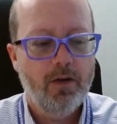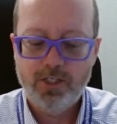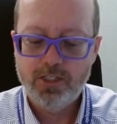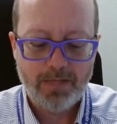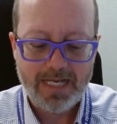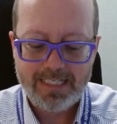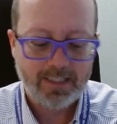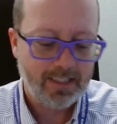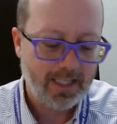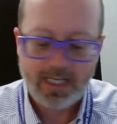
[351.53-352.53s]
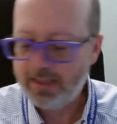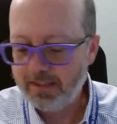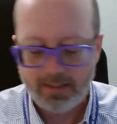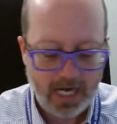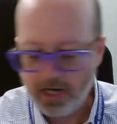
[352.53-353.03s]
which is basically like
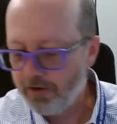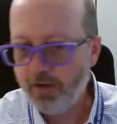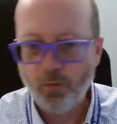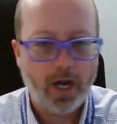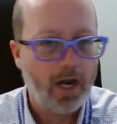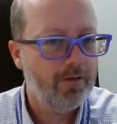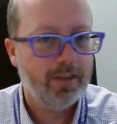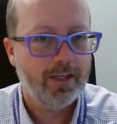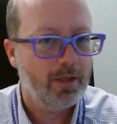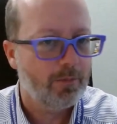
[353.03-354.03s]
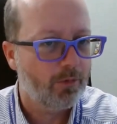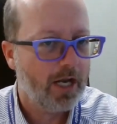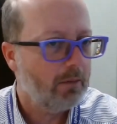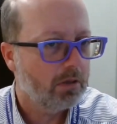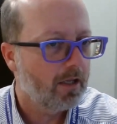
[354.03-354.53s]
the area where everything in the
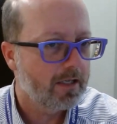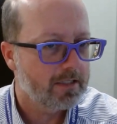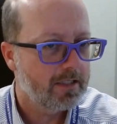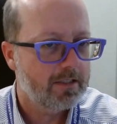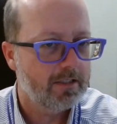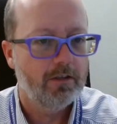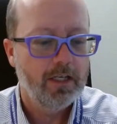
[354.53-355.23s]
brain plugs into.